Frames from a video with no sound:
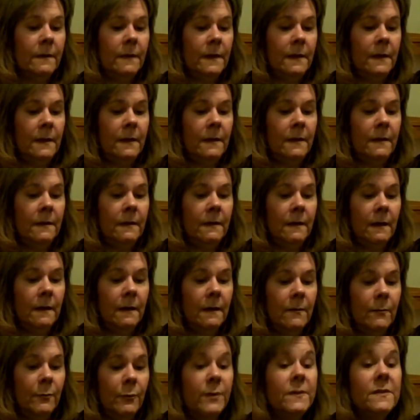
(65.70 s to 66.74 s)
the
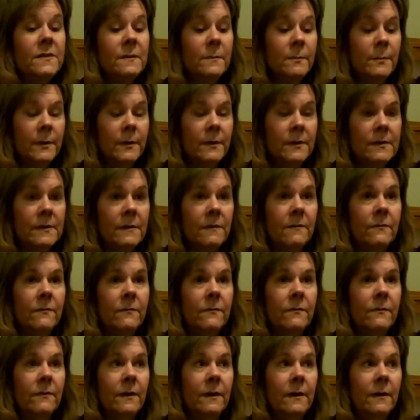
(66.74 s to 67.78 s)
principles of